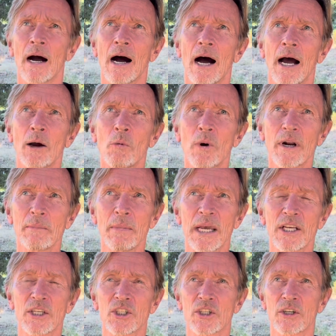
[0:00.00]
I want to
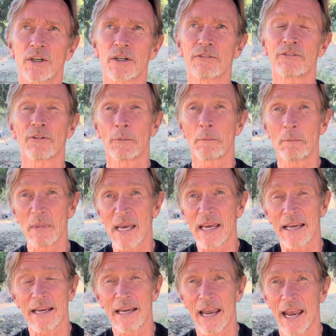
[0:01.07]
make sure, for
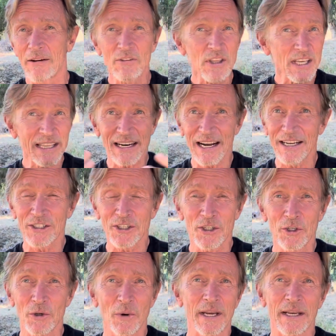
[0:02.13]
me, everything that I
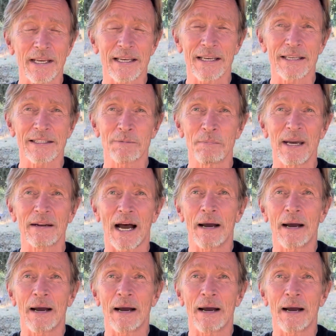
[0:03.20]
do is meant,